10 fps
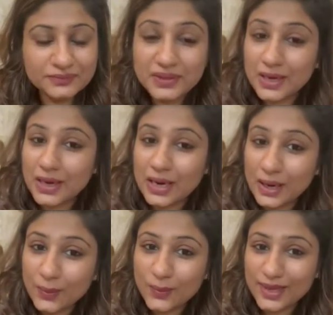Now,
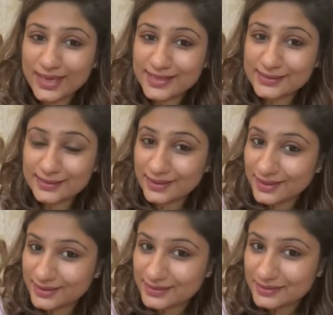how is
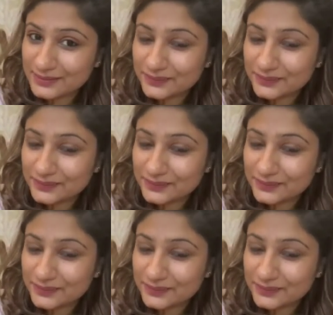it?